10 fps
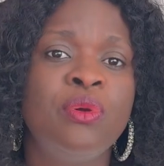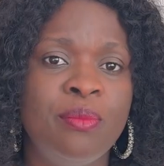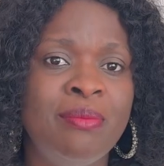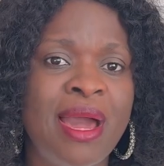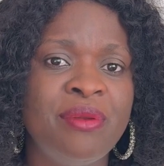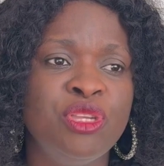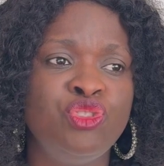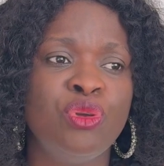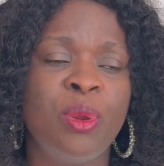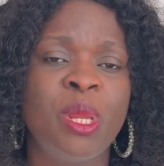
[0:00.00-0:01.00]
marriage,
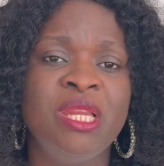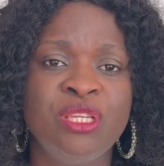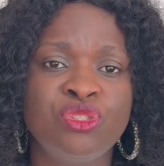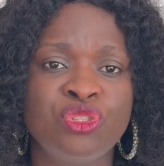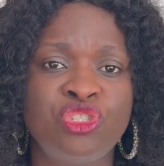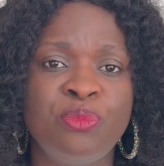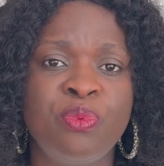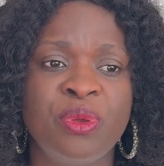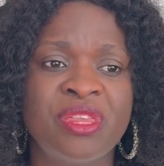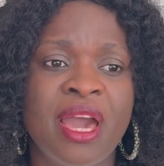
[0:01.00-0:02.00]
your relationship
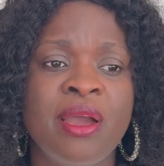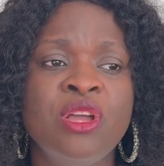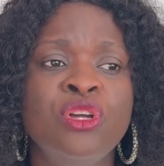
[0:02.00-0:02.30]
with her.